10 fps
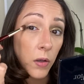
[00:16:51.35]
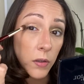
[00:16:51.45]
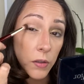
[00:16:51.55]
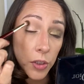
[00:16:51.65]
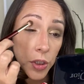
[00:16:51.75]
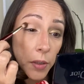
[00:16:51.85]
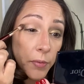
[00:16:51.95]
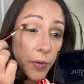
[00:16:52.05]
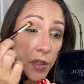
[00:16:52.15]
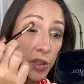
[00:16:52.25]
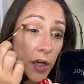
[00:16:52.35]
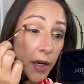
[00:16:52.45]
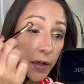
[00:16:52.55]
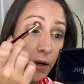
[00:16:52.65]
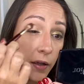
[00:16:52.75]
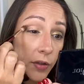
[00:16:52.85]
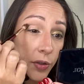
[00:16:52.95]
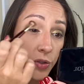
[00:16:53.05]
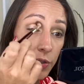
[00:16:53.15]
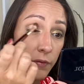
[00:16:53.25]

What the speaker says: shimmery shade colors